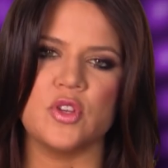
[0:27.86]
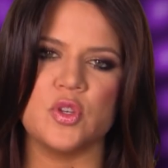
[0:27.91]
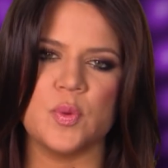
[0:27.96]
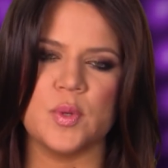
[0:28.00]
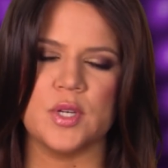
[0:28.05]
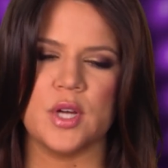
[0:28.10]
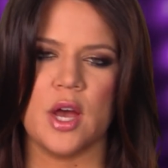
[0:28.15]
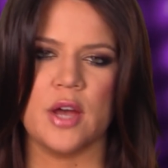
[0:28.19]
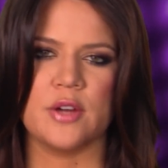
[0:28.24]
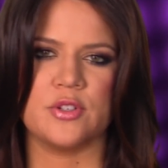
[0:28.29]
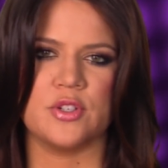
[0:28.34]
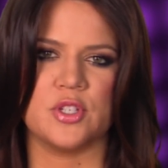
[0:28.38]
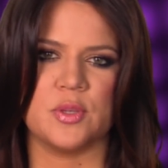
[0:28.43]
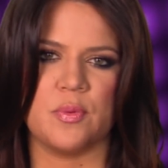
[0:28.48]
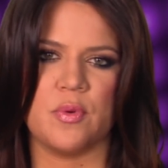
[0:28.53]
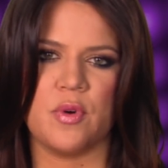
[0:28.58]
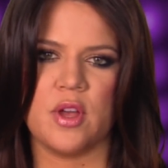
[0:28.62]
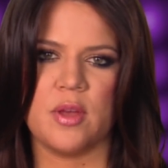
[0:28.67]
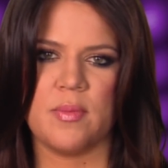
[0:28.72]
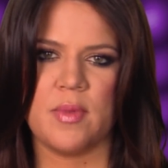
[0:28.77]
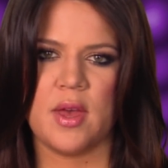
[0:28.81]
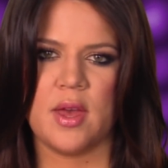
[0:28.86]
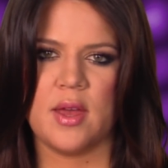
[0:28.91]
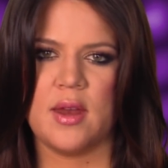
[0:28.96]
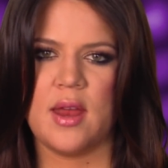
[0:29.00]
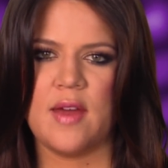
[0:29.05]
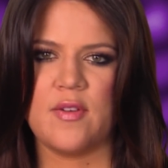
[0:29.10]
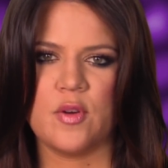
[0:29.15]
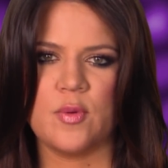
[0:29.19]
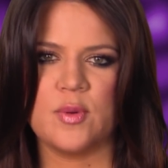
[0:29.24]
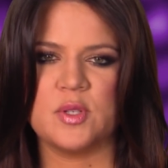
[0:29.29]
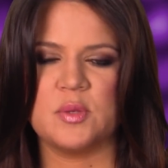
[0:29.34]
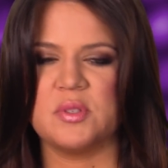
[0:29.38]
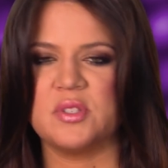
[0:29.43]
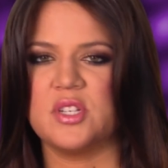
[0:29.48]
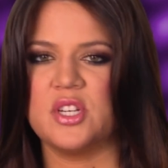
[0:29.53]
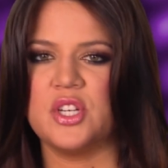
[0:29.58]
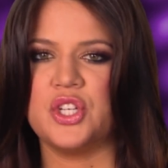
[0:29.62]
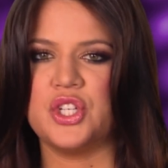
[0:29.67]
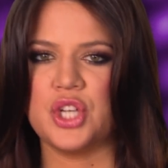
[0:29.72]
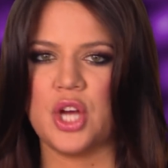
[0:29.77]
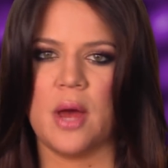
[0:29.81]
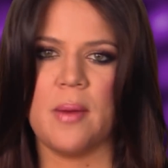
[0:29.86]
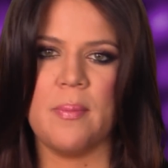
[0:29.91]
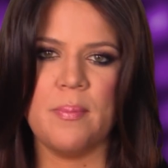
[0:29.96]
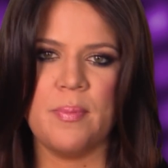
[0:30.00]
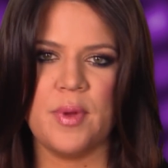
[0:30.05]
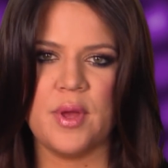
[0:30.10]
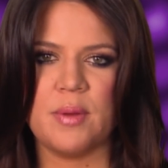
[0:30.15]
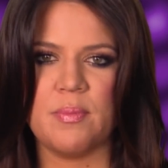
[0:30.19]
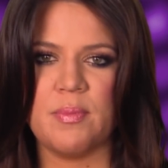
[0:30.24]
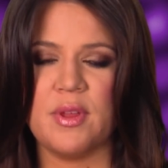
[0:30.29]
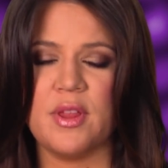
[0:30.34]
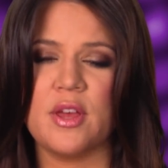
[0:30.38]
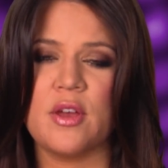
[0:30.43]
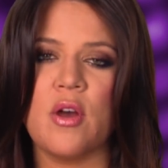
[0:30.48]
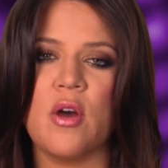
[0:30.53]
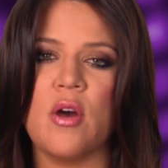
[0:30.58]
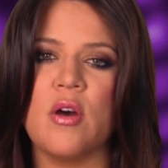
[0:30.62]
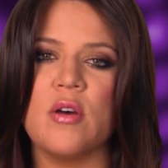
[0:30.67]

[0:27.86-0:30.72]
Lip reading: to a doctor's appointment, everyone's supposed to jump and be like,